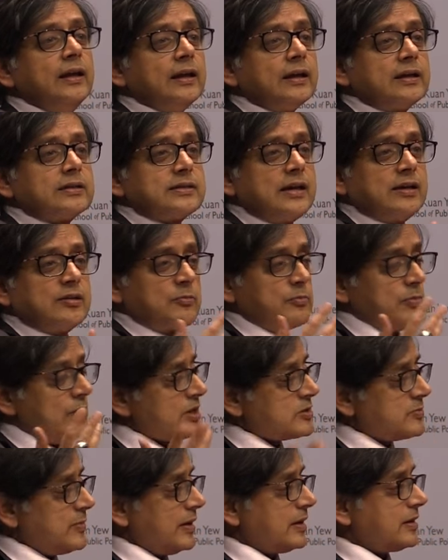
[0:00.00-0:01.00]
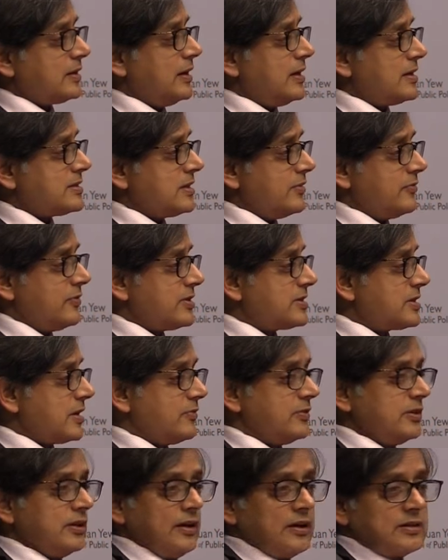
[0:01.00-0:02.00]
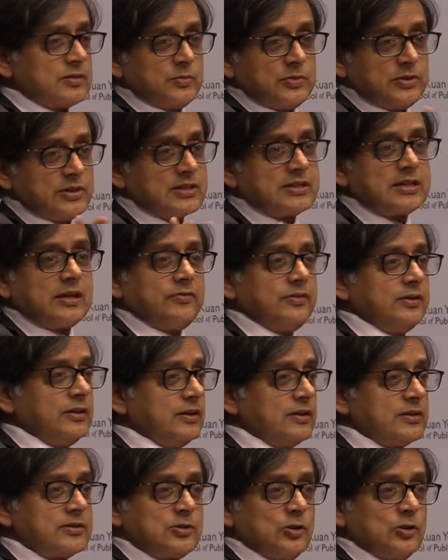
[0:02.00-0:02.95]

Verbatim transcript: because I replace my cars every seven years, and within seven years,